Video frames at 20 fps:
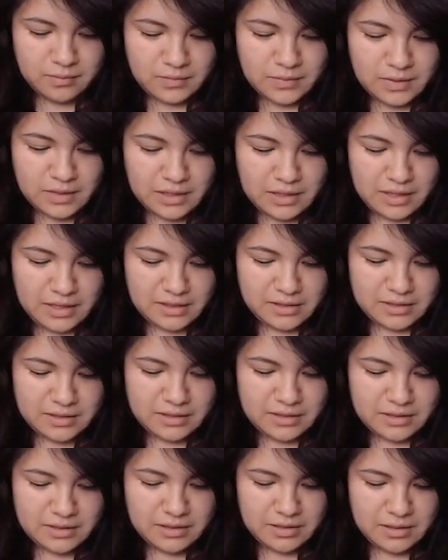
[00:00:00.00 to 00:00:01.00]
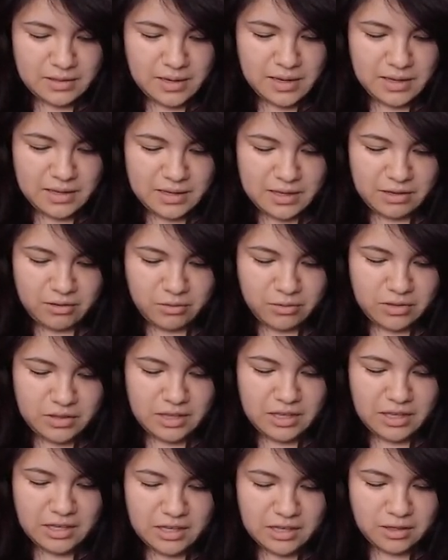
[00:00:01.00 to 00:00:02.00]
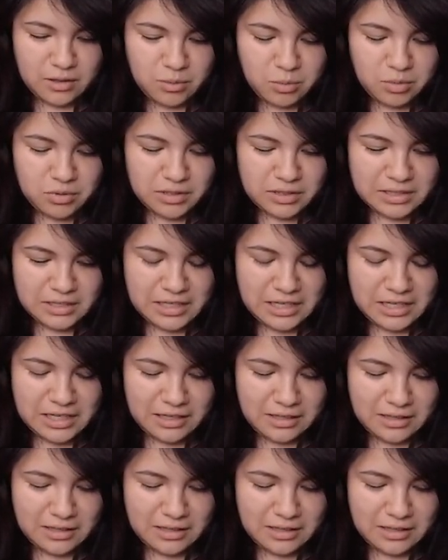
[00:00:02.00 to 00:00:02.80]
Yes, and I don't think I could proceed.